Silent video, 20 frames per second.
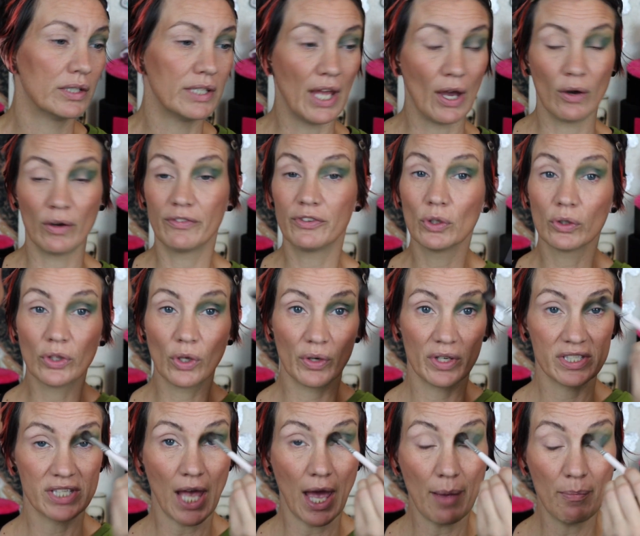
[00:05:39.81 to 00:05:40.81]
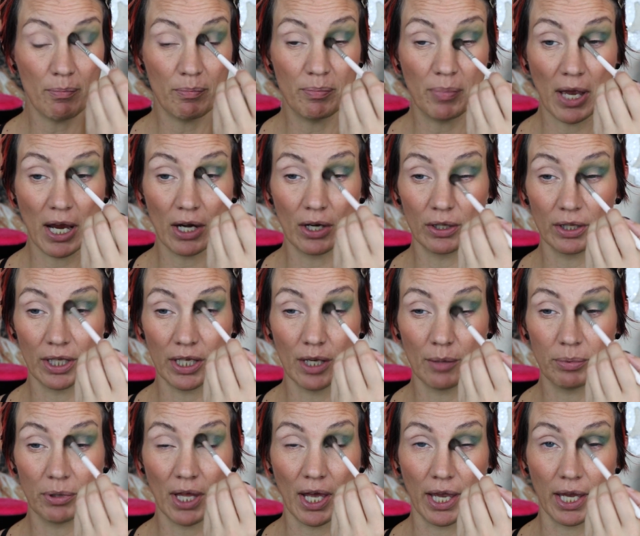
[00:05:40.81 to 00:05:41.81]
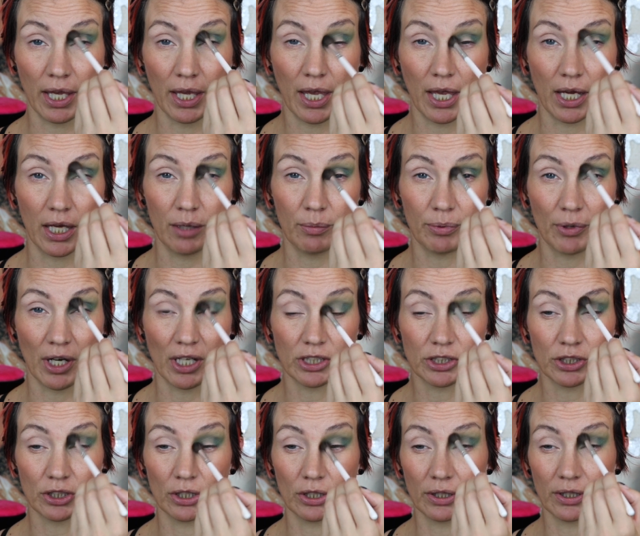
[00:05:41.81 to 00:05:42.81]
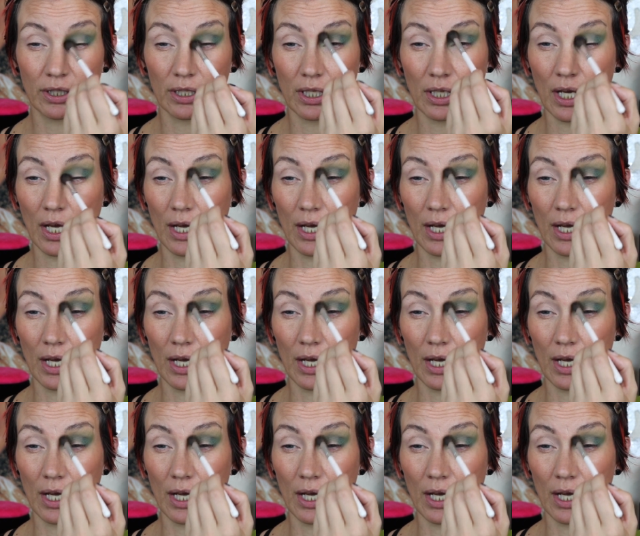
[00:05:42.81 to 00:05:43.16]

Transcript: Now, if you'll notice, I'm barely applying any pressure.